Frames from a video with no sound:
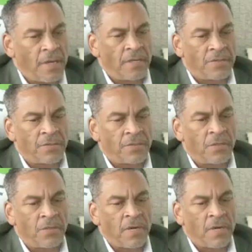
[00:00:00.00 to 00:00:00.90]
And
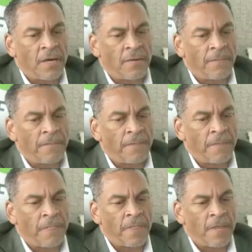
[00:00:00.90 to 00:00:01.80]
so,
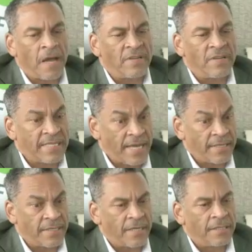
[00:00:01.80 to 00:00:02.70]
having said
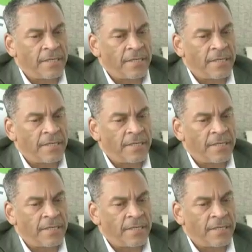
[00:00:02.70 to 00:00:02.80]
that,